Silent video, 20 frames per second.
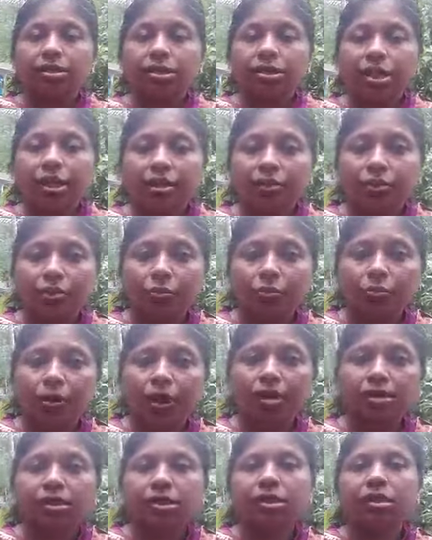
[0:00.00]

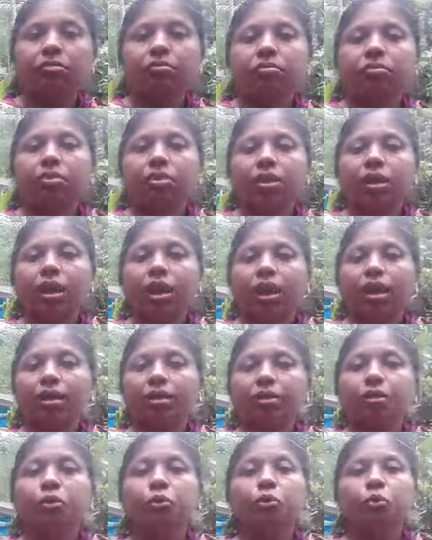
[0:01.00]
cytoplasm
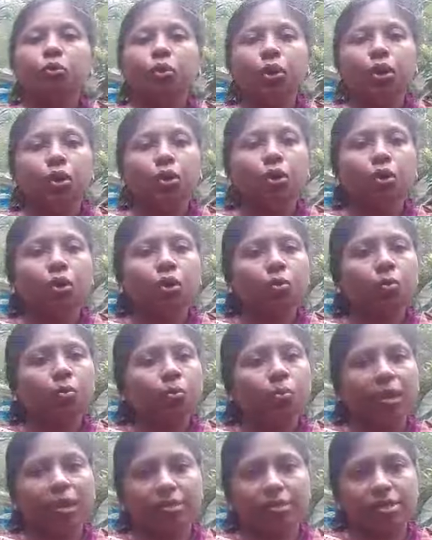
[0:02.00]
and
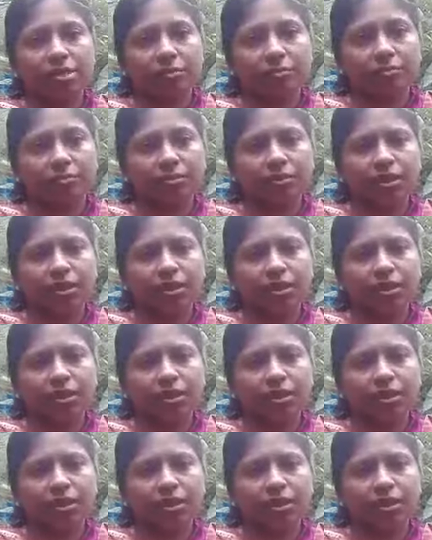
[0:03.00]
nucleoplasm.